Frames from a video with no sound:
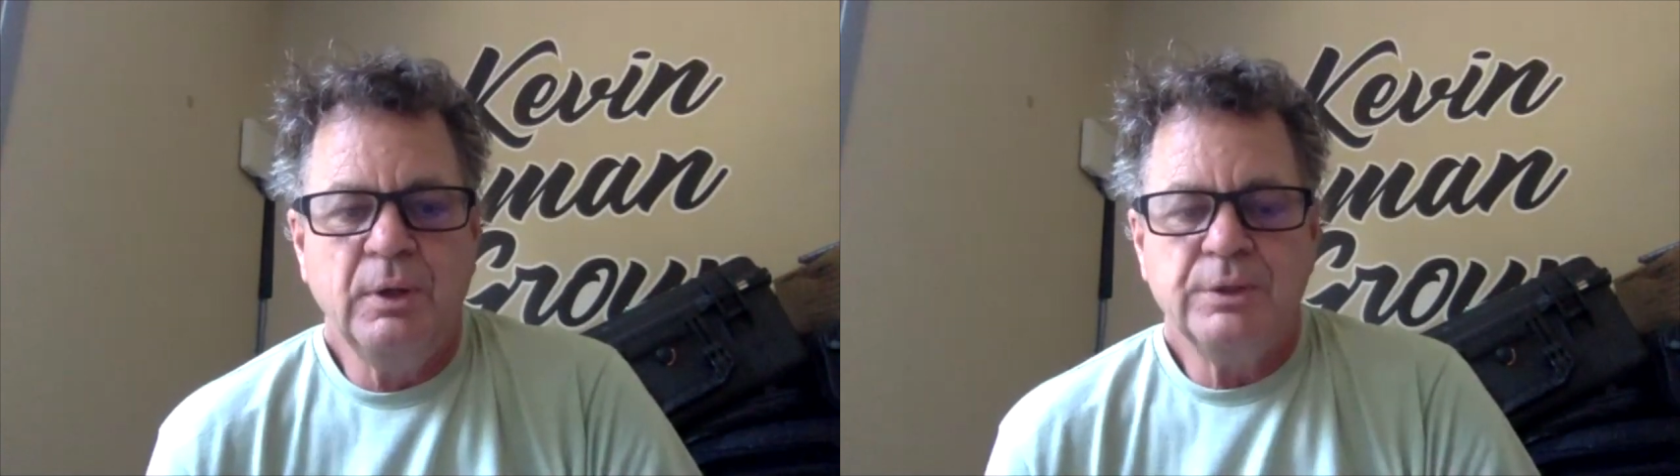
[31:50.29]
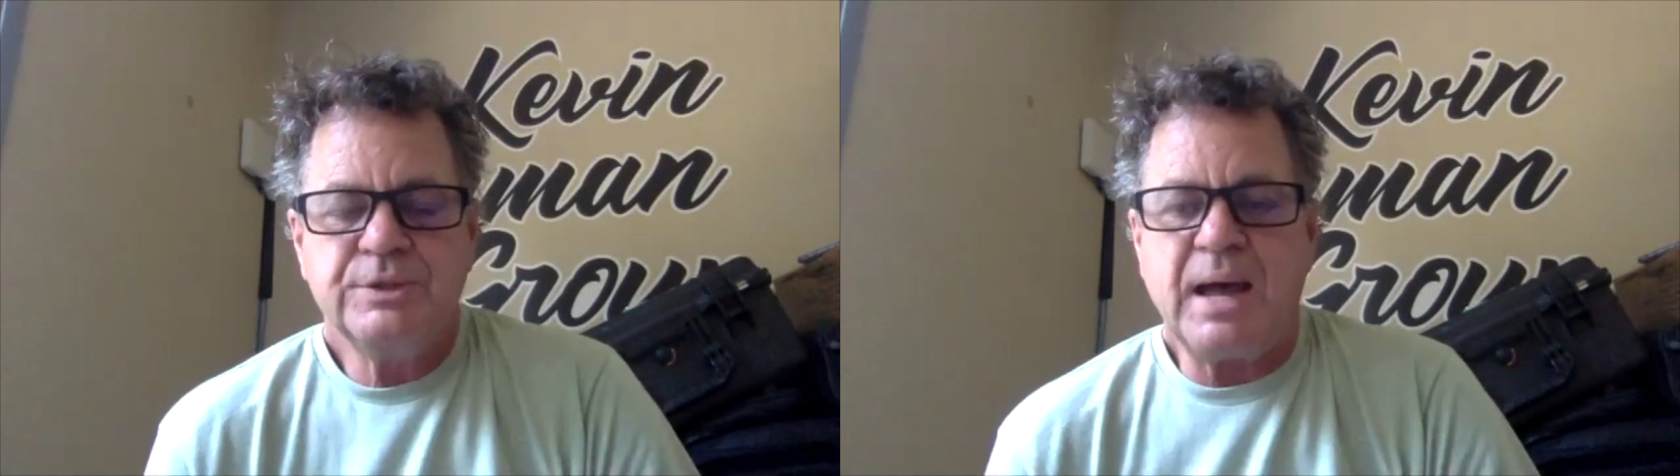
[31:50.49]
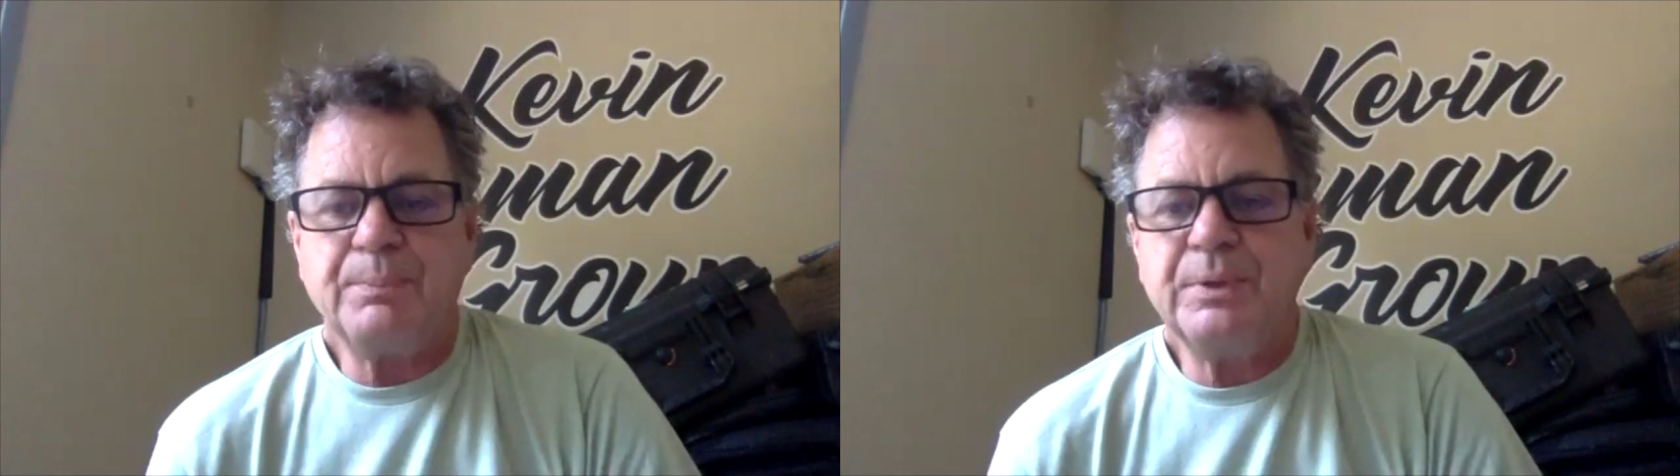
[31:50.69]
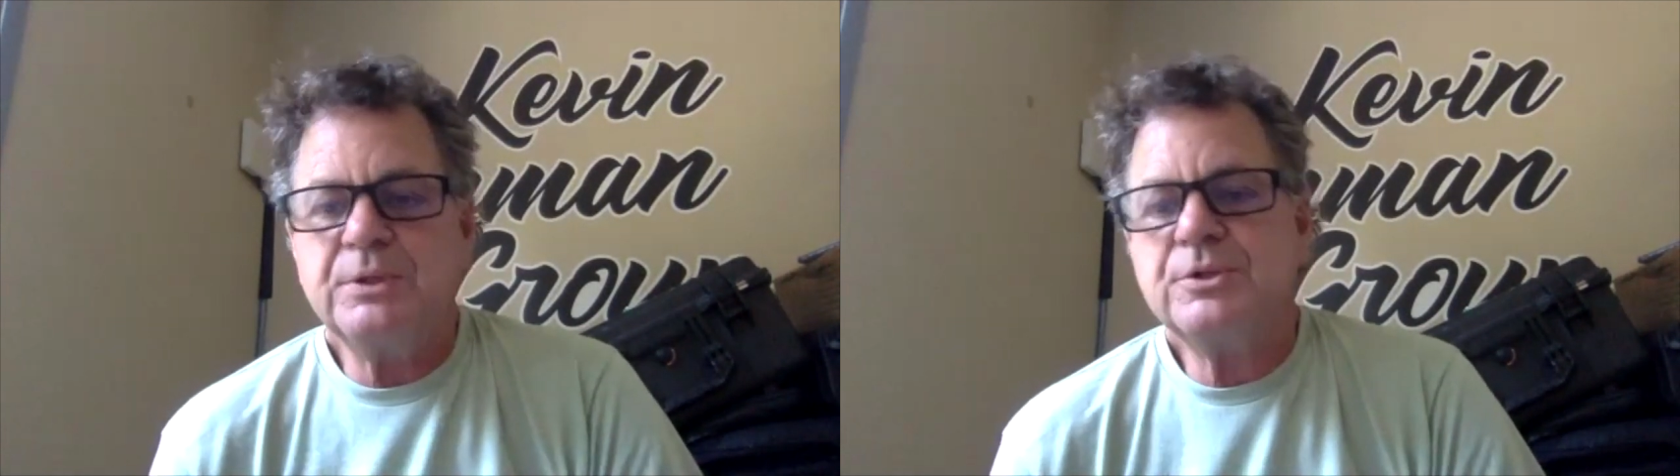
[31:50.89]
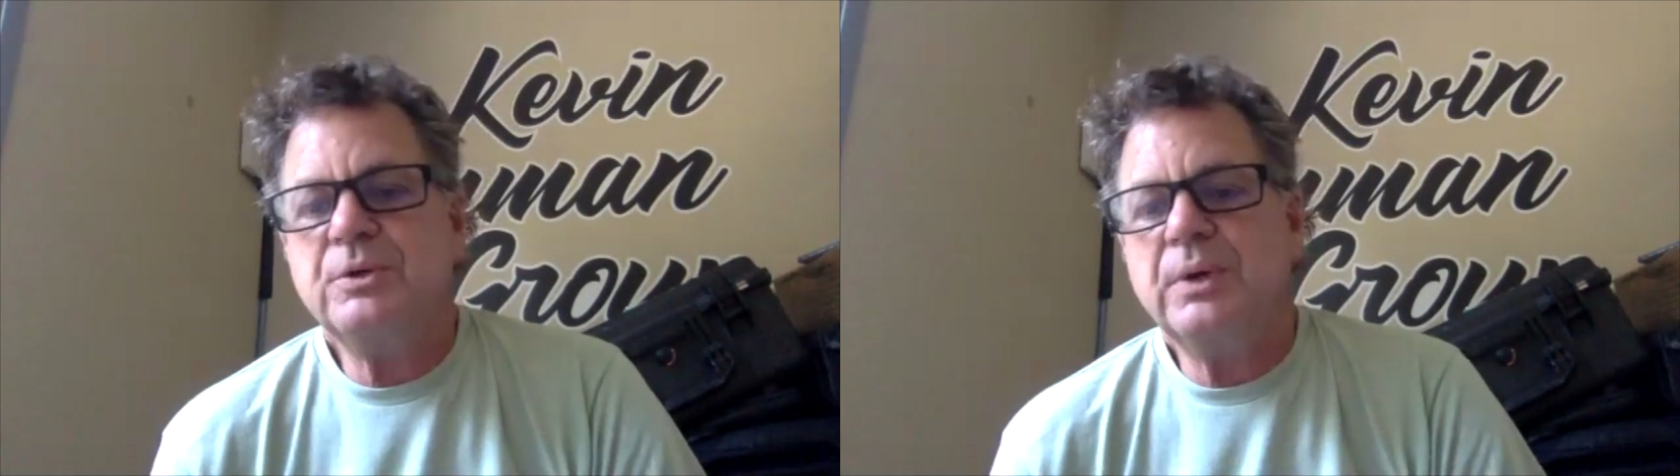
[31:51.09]
tap
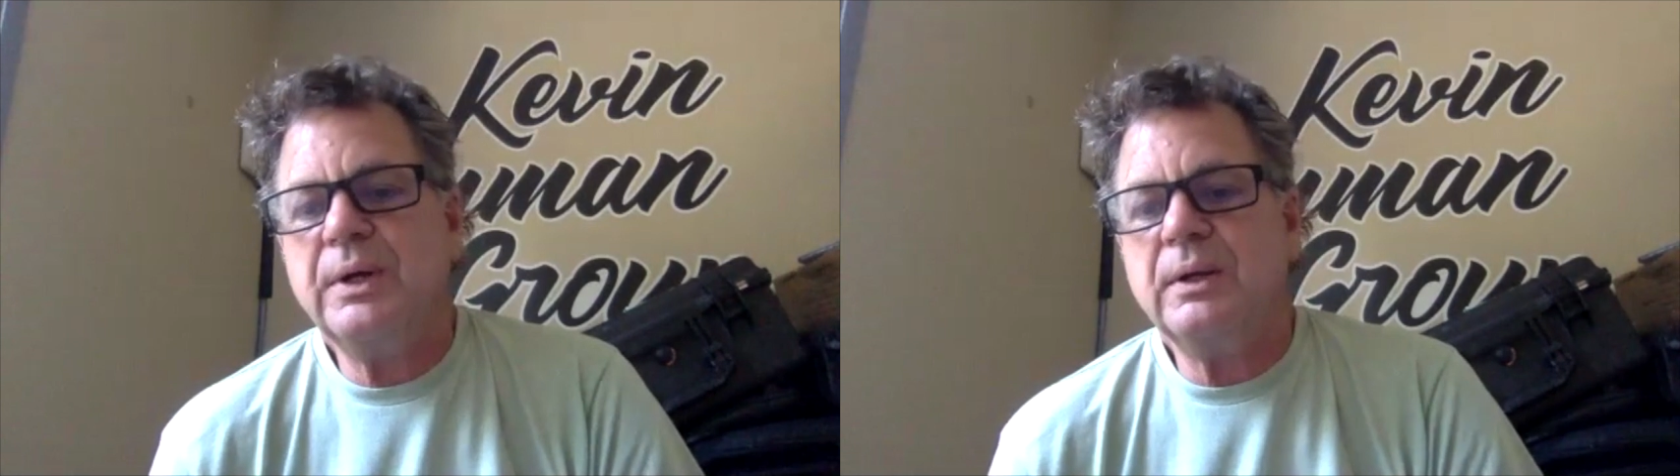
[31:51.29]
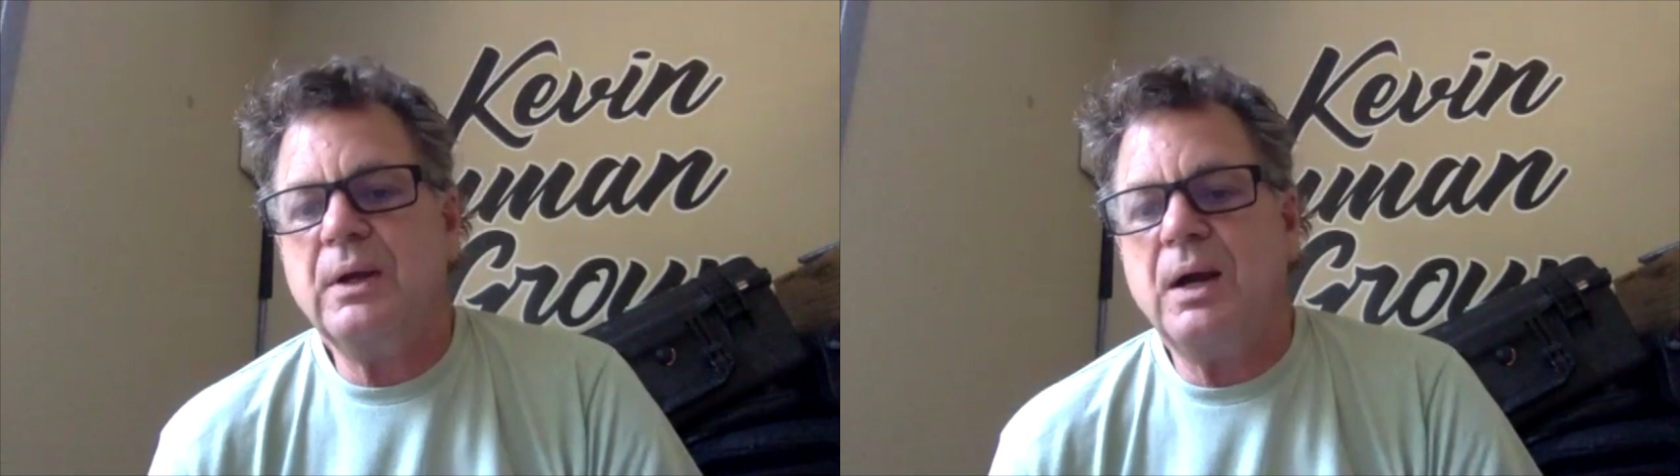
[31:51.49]
into it.